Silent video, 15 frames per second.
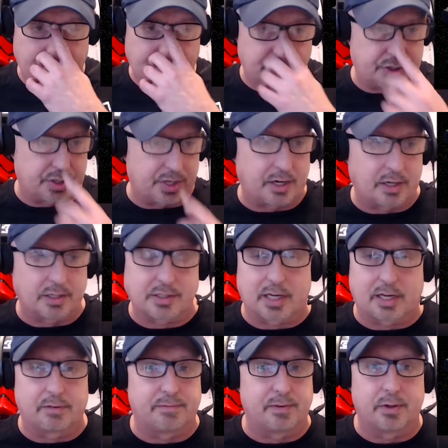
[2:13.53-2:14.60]
Just there is
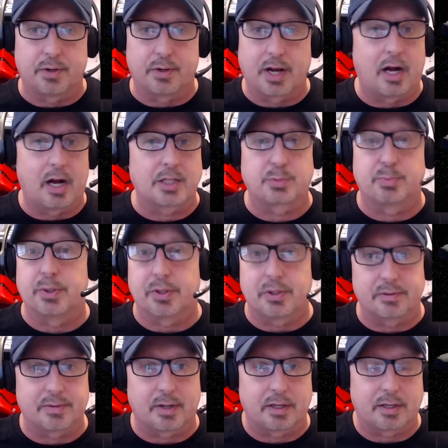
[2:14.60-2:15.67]
like a floating
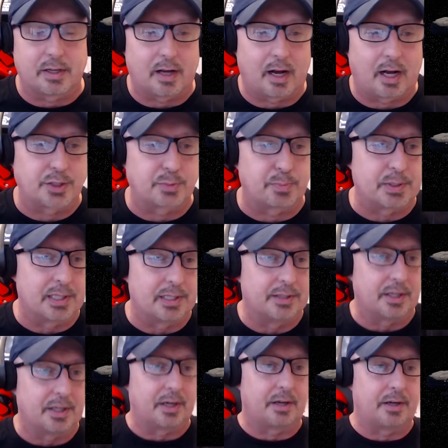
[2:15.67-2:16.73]
hospital, a hospital
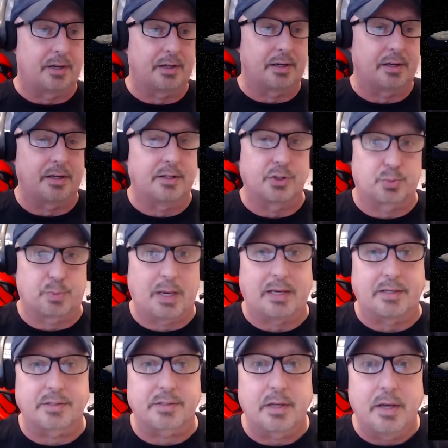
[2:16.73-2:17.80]
in
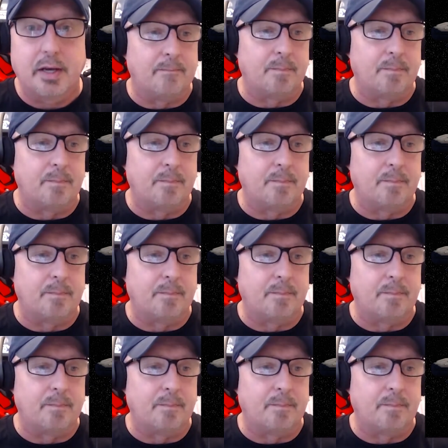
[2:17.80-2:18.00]
space.